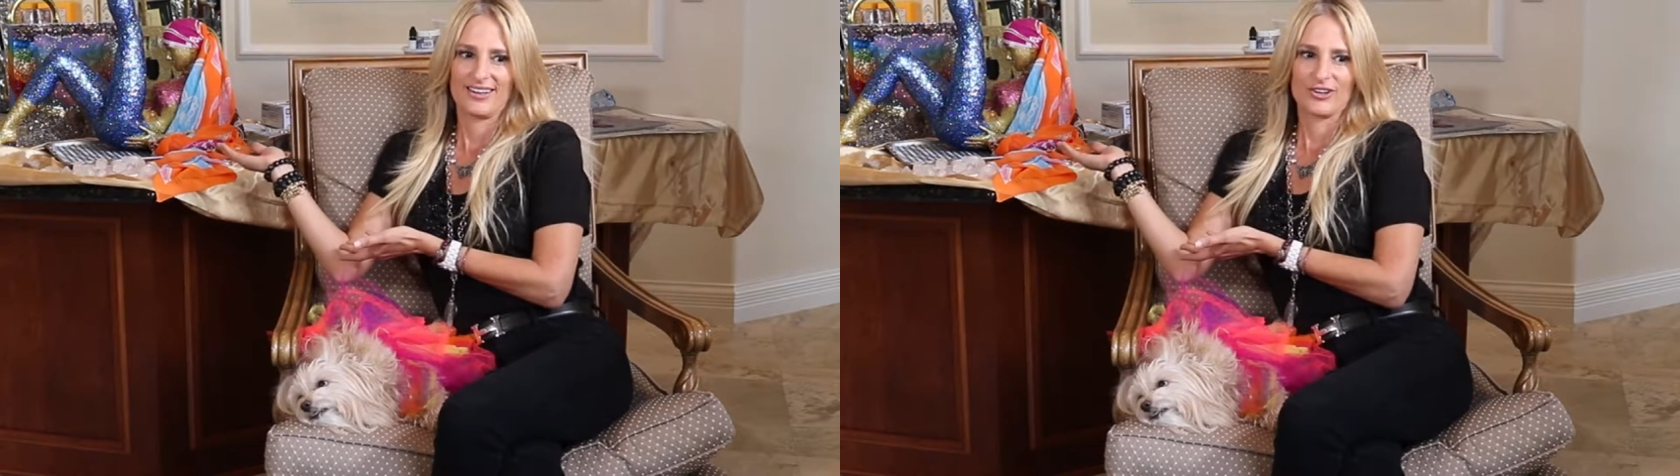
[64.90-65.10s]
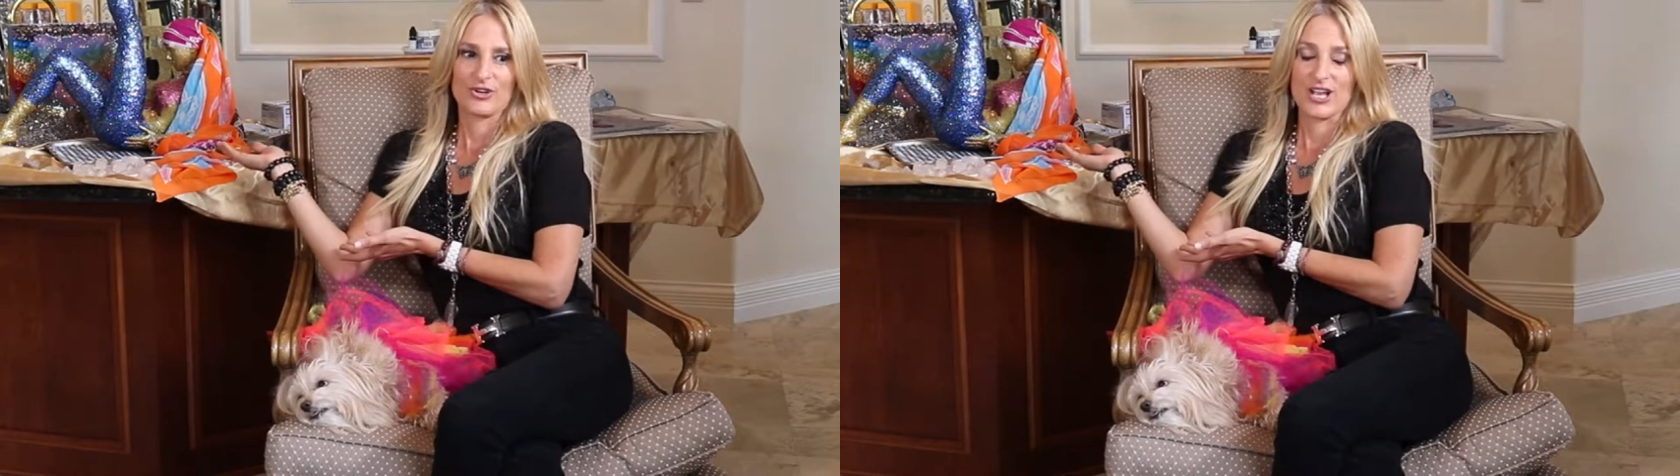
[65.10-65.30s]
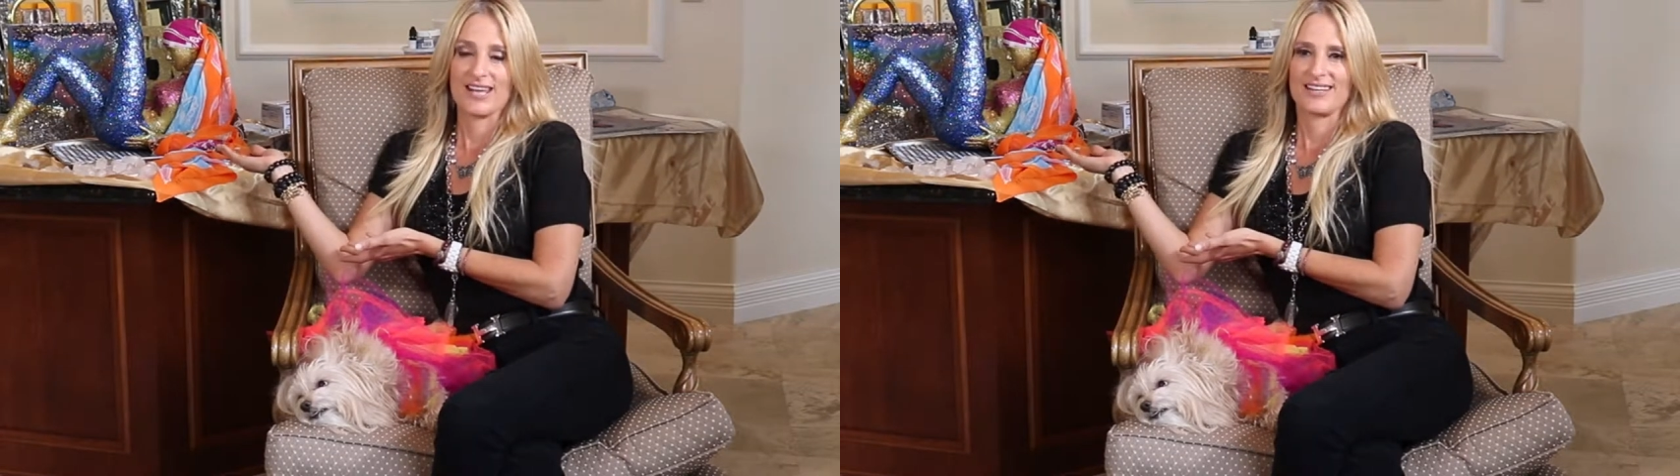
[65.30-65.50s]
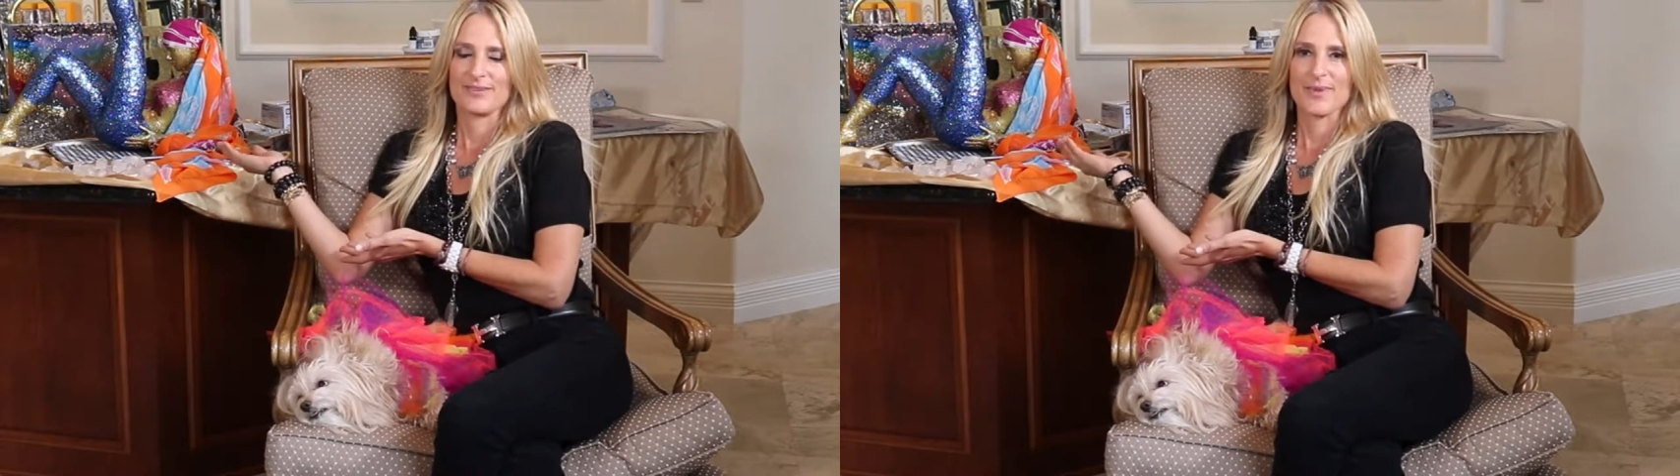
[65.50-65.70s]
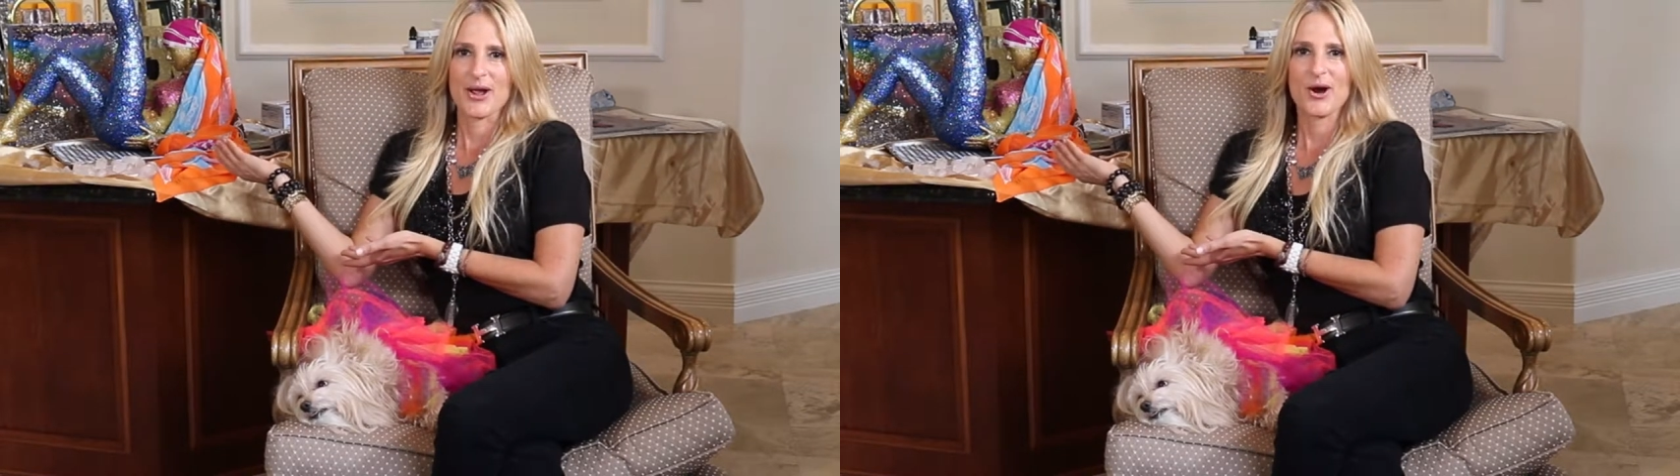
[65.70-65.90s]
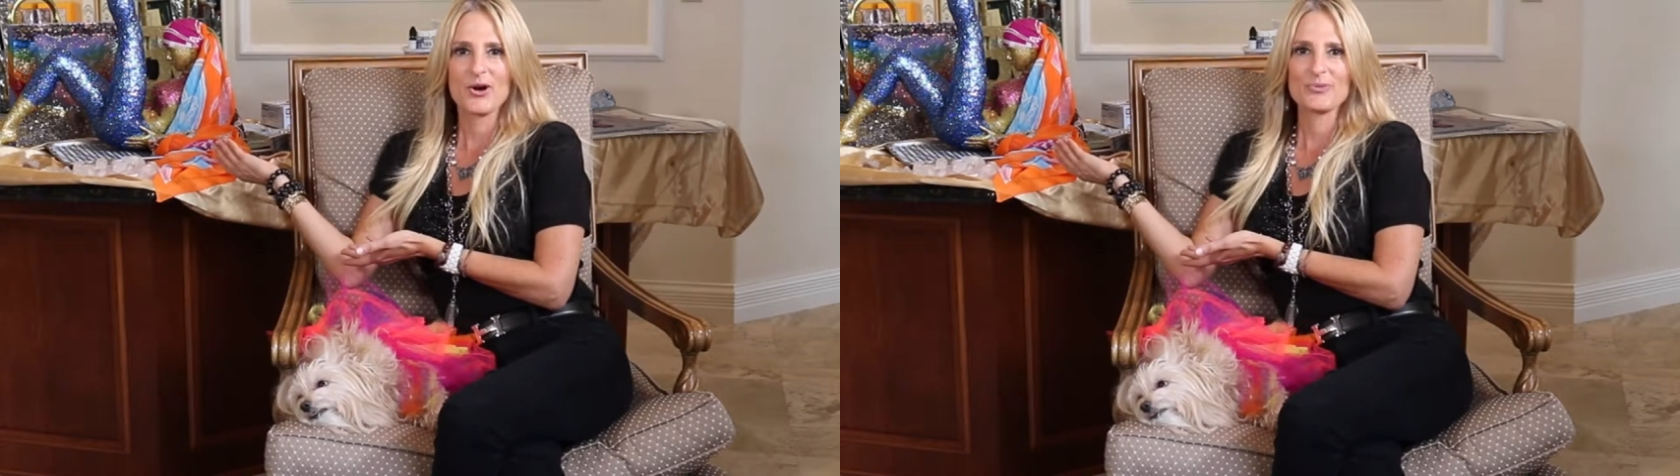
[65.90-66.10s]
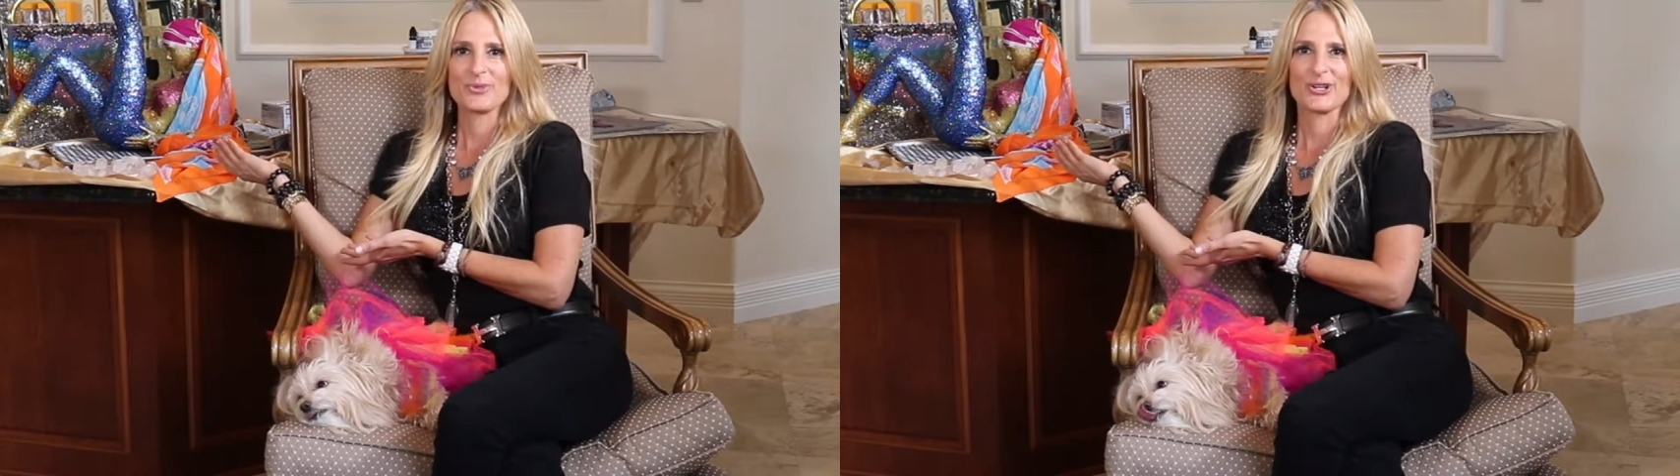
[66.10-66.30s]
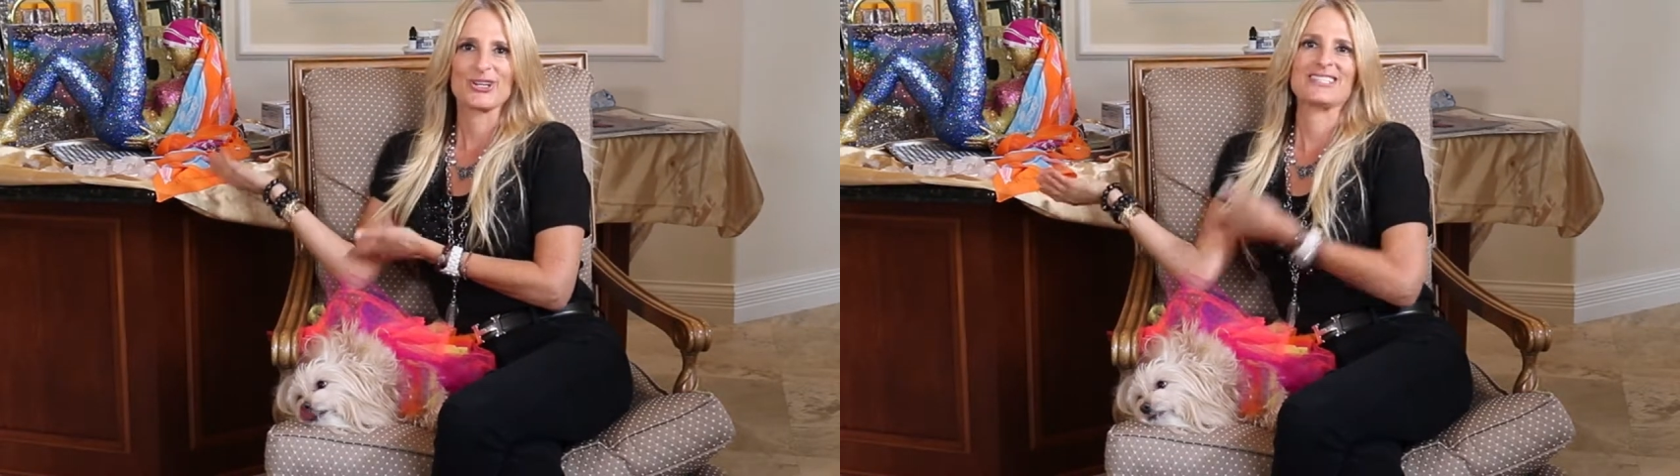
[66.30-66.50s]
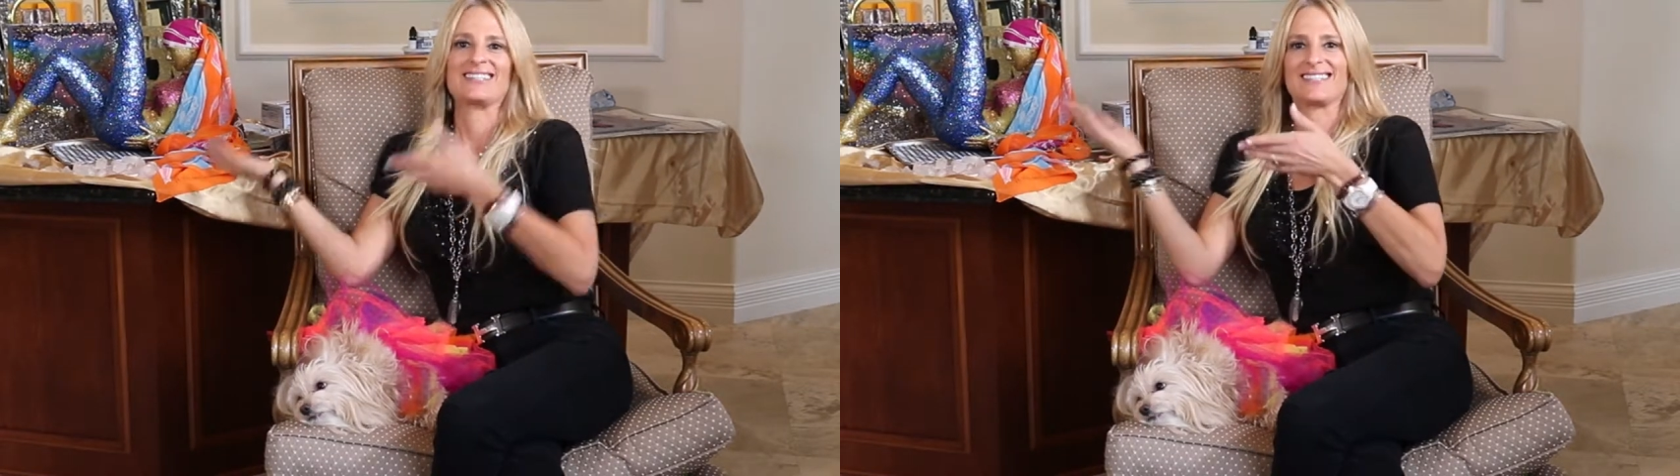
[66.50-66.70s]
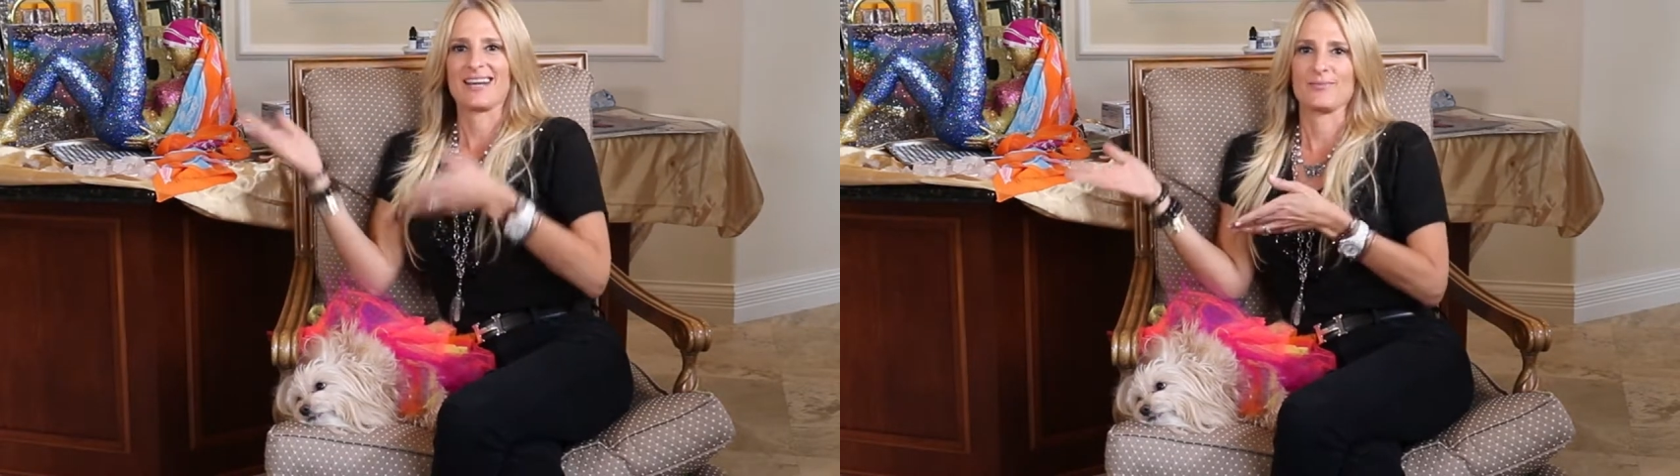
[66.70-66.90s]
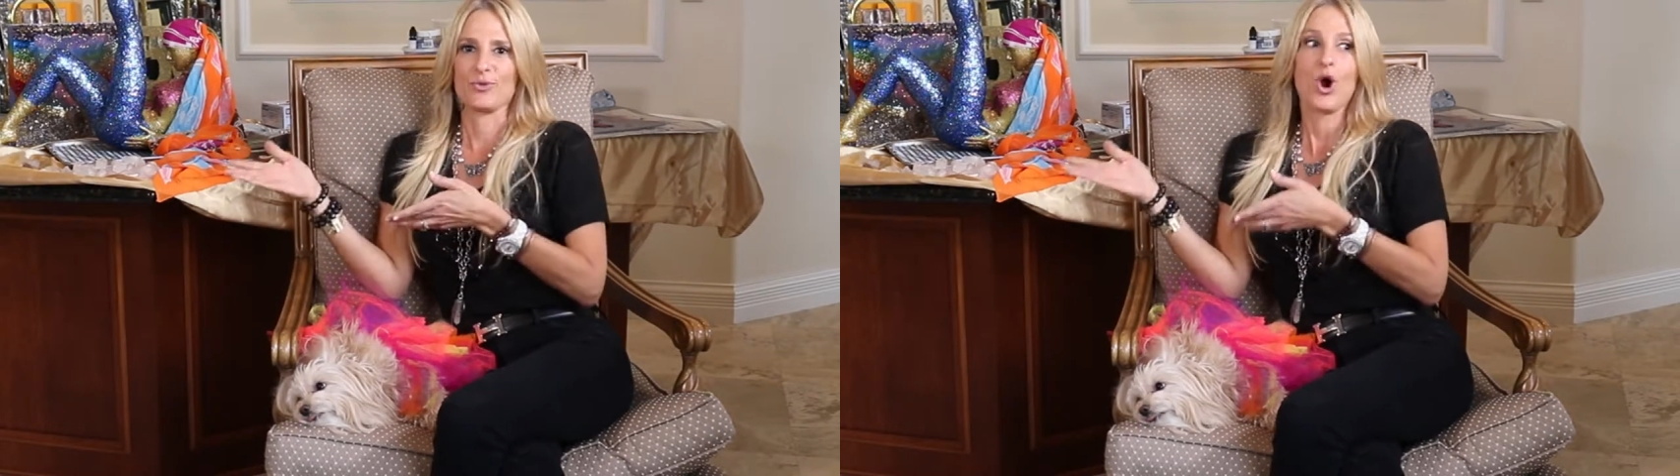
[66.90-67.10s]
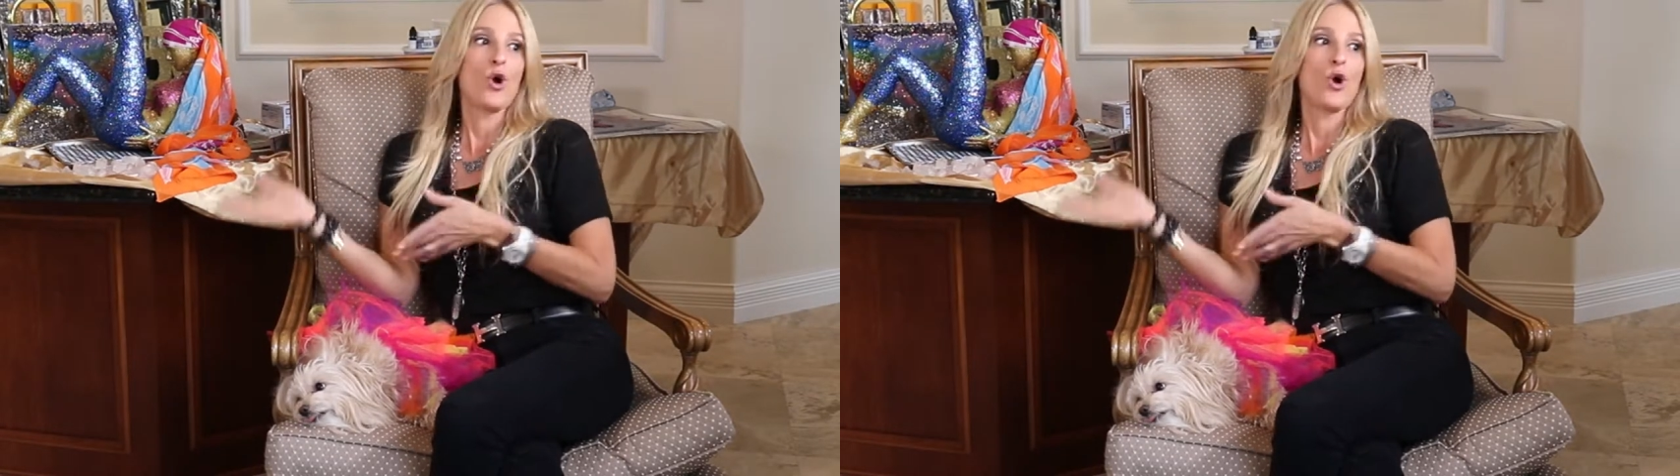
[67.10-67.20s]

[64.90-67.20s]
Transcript: creating in my home because I'm